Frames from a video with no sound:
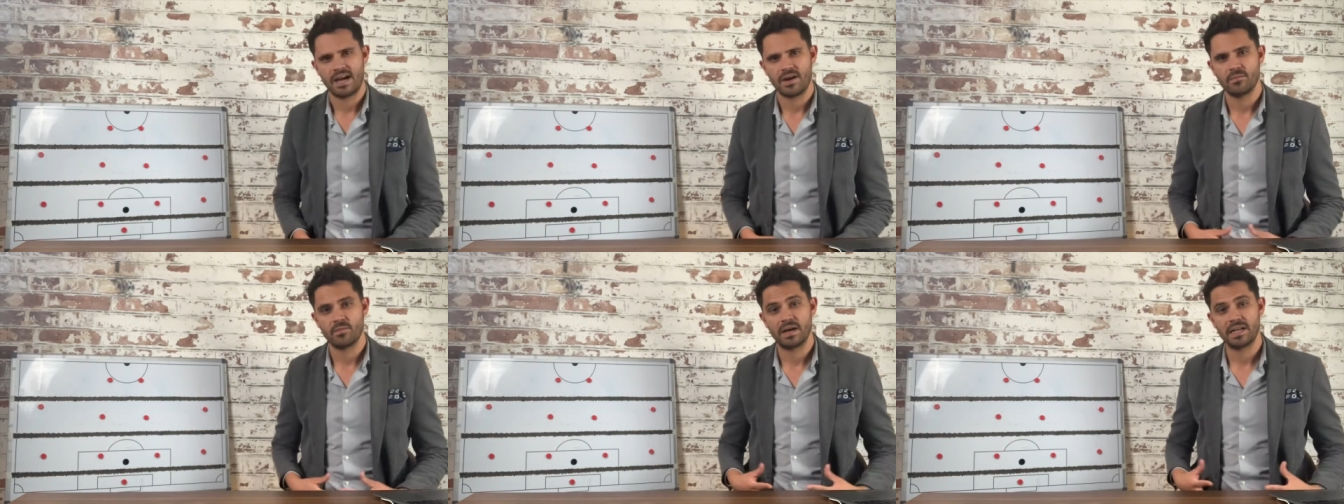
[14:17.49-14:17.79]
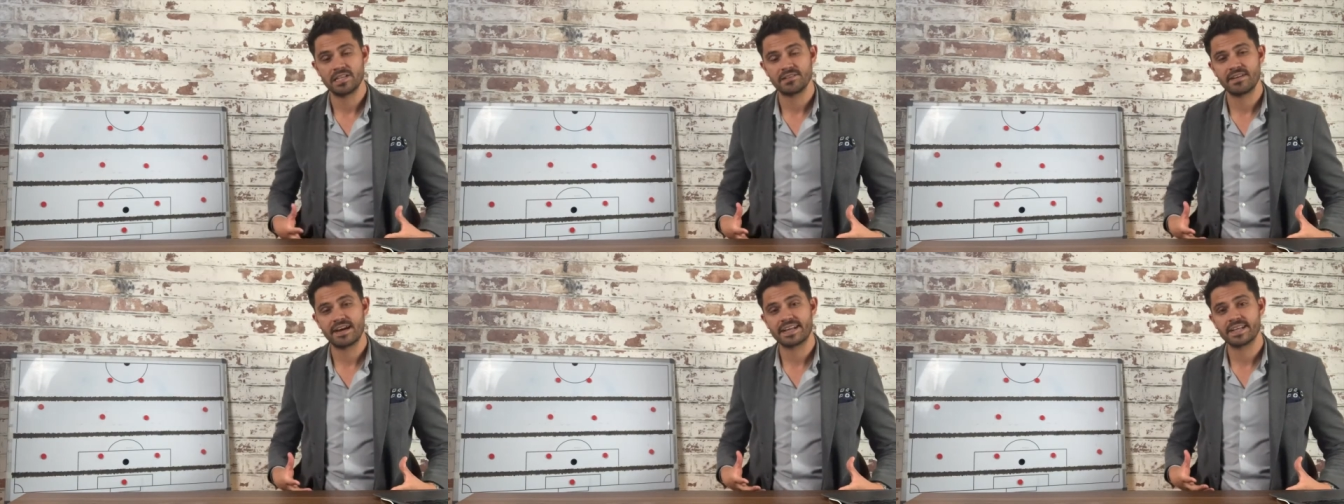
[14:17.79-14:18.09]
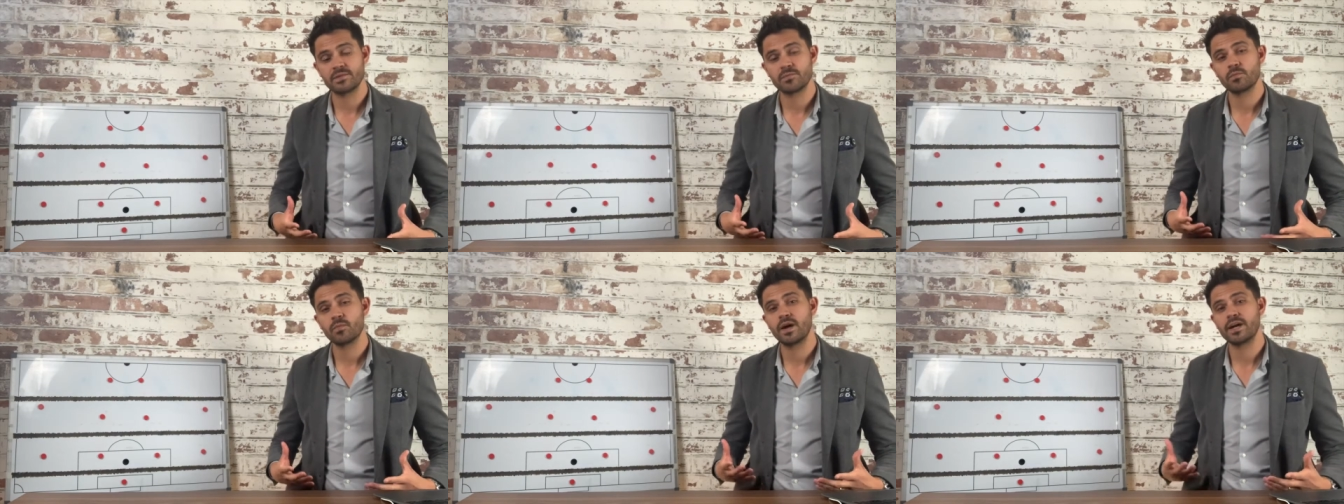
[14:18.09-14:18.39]
And while you're at
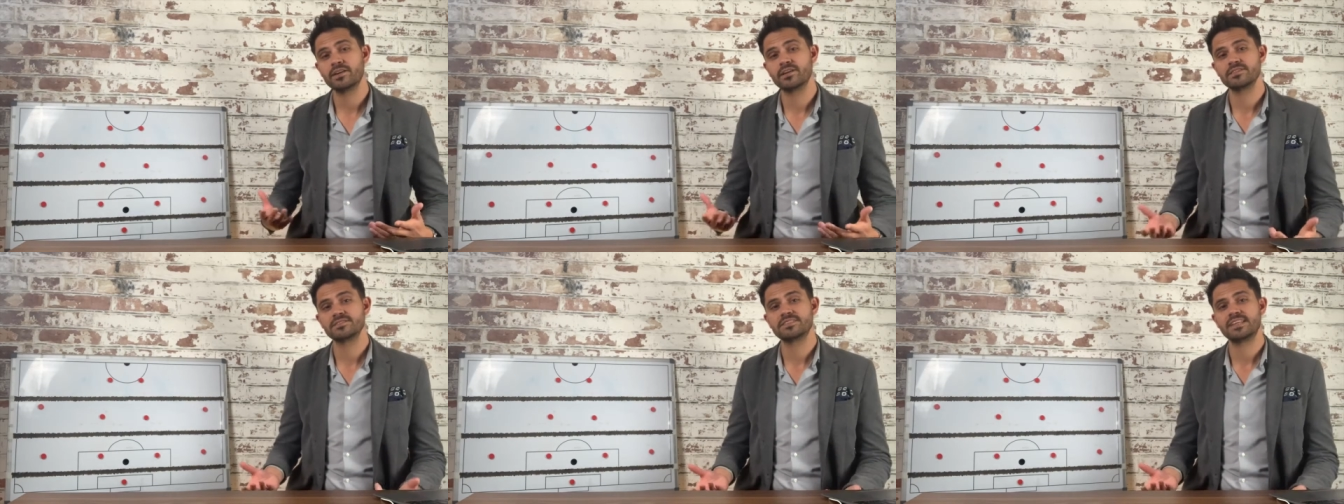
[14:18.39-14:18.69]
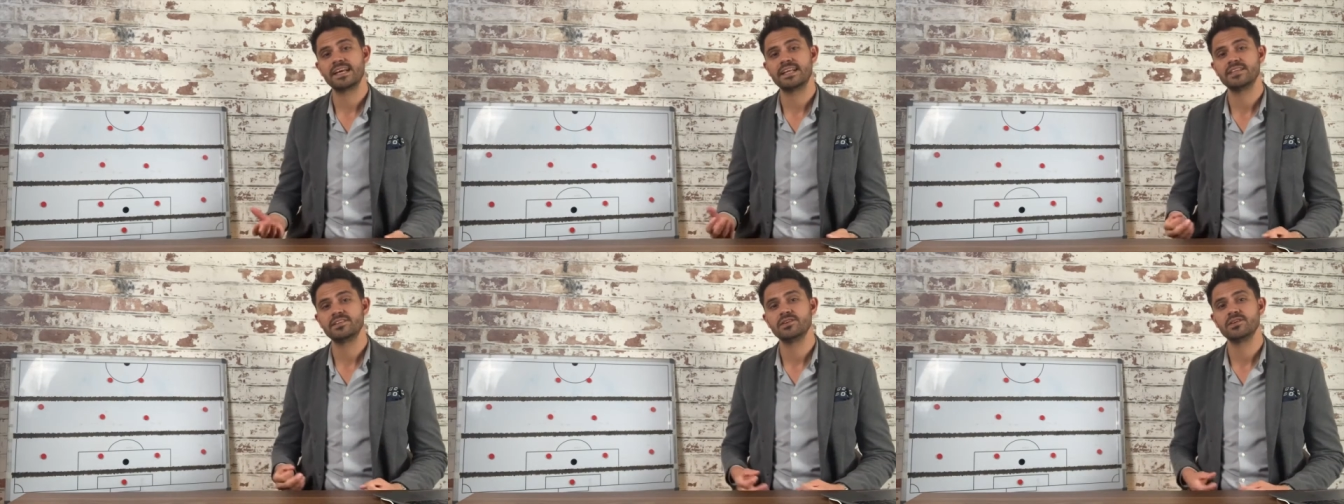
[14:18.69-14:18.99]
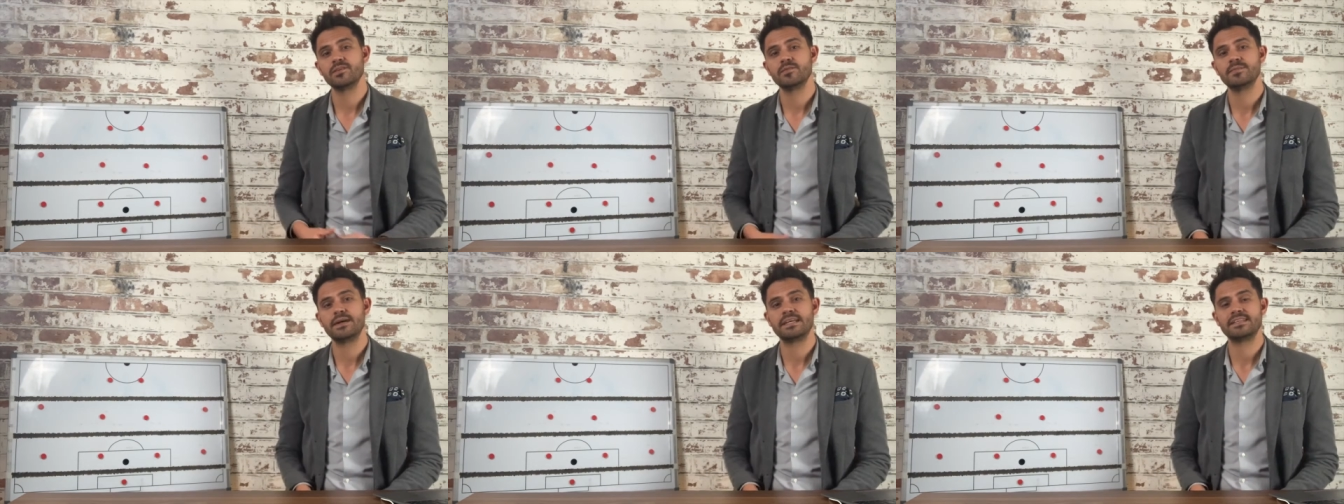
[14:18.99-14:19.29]
it, why not tell
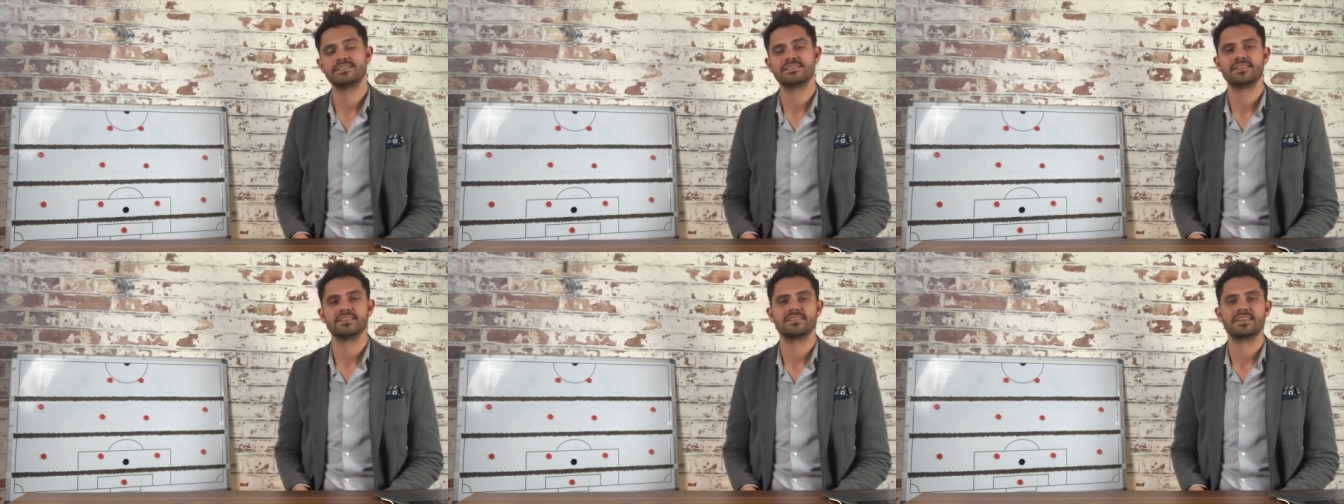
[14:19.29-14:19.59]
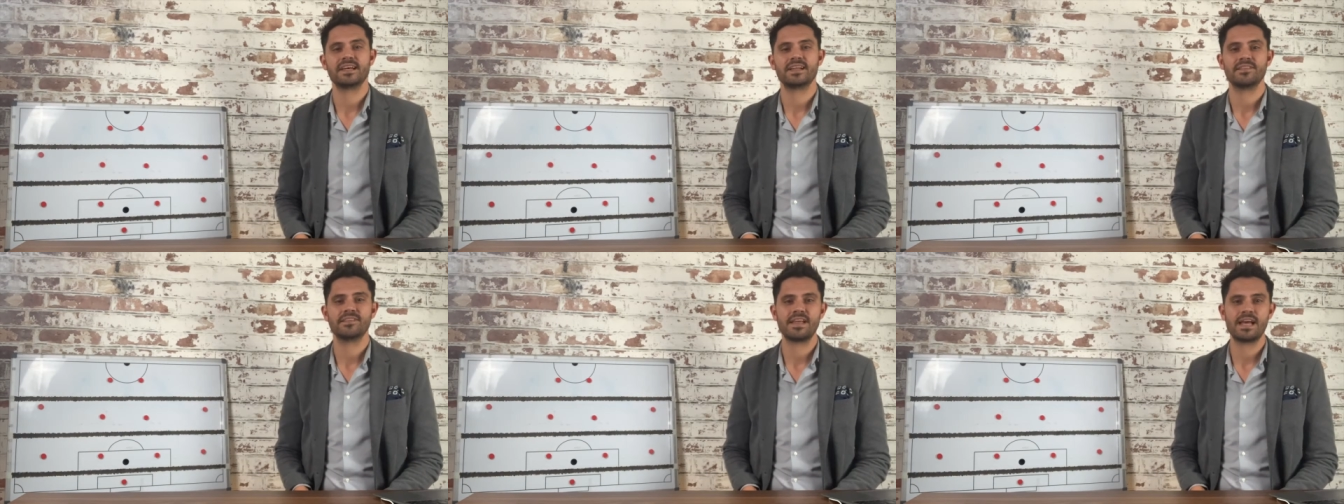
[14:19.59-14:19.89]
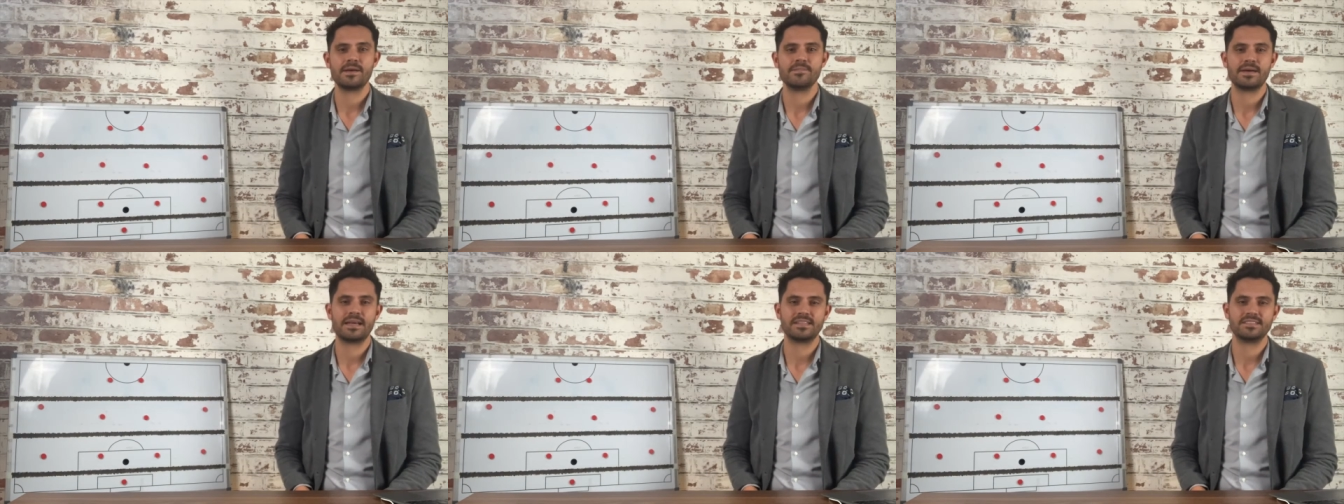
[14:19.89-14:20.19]
your mates to tell
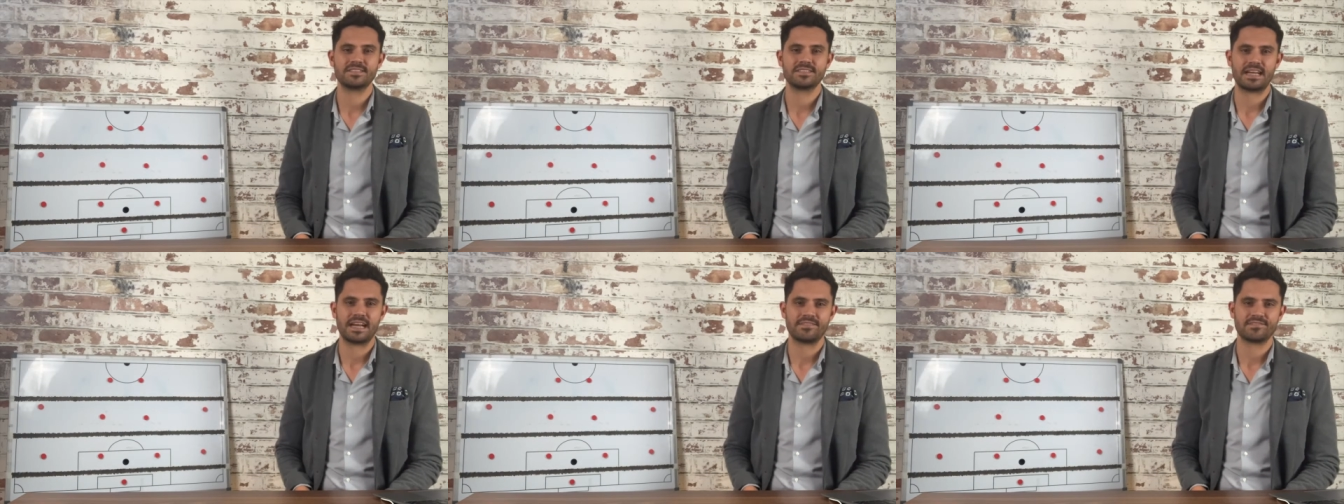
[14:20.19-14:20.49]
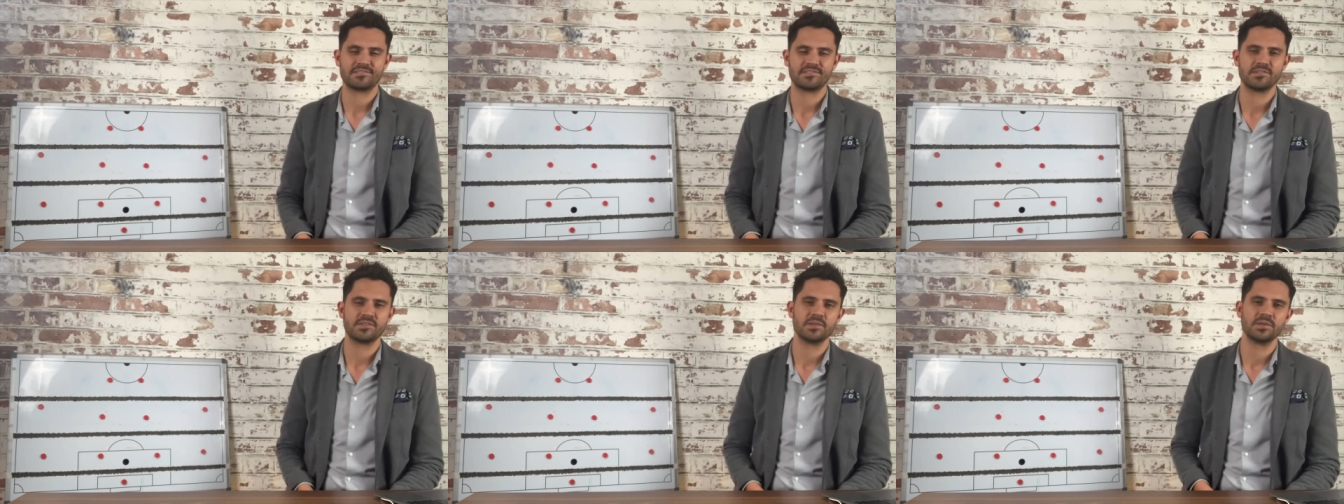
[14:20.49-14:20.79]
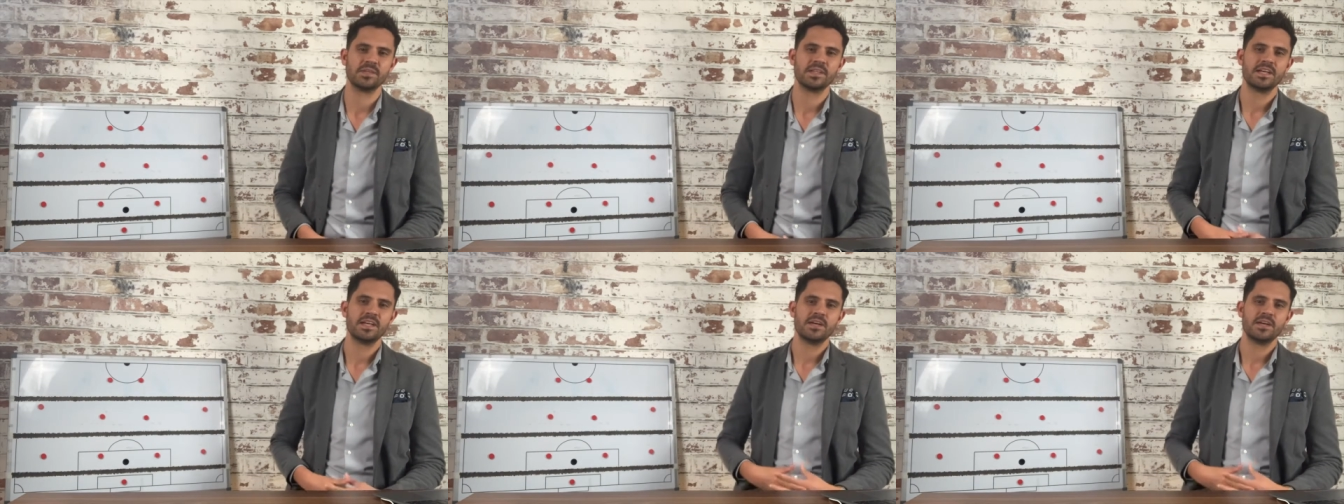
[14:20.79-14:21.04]
their mates? After all,